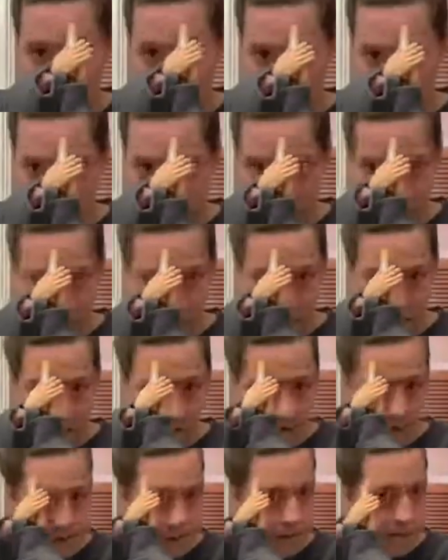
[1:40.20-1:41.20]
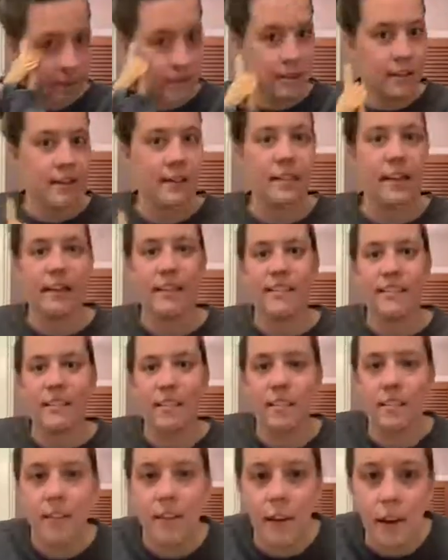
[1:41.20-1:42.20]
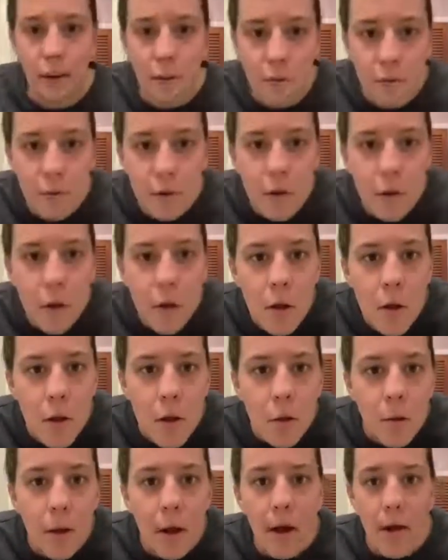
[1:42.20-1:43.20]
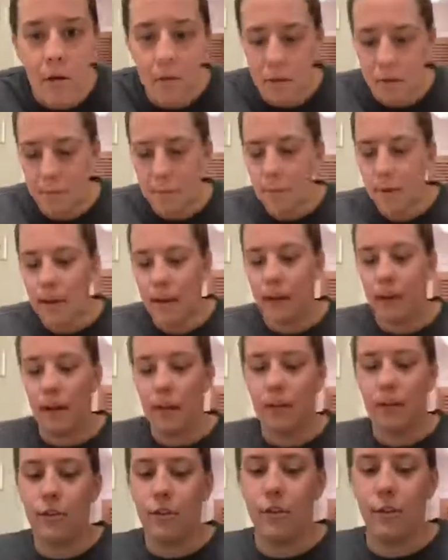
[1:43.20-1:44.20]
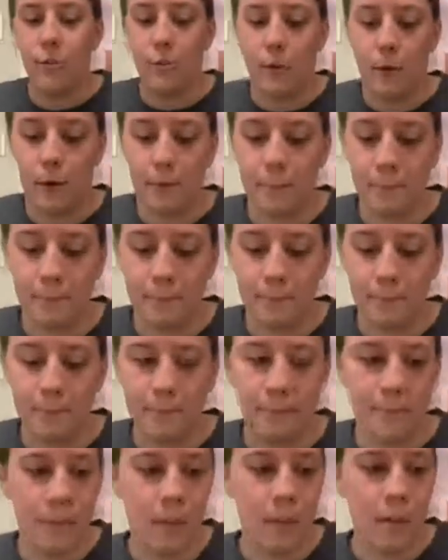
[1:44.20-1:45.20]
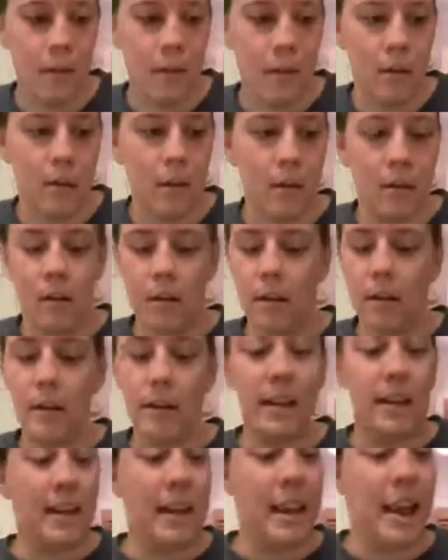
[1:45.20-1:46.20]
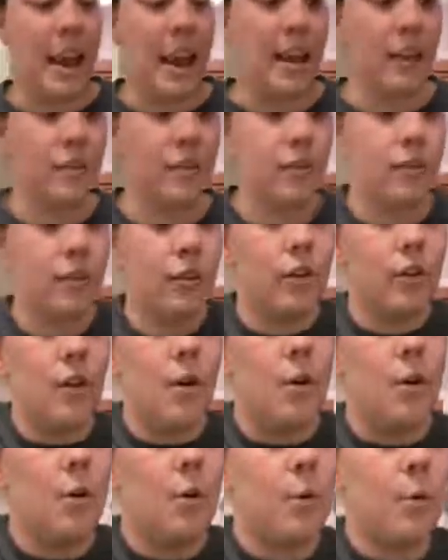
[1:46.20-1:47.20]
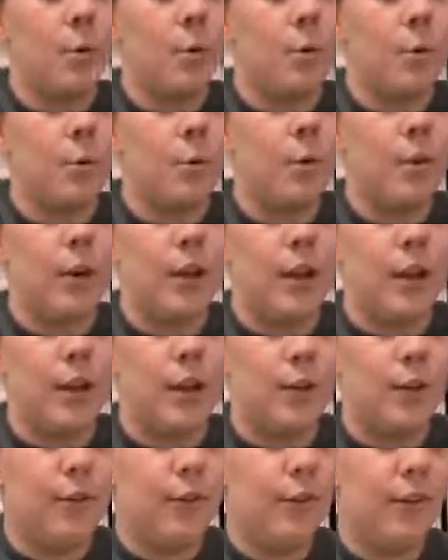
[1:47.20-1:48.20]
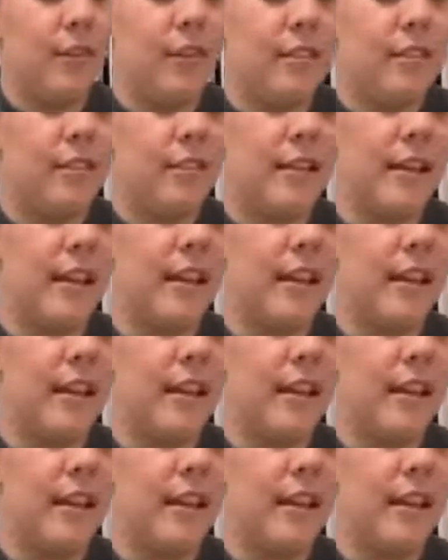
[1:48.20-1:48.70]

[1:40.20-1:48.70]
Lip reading: Oh yeah, that's the stuff. Wow, I'm looking good so far. Next, we're going to use this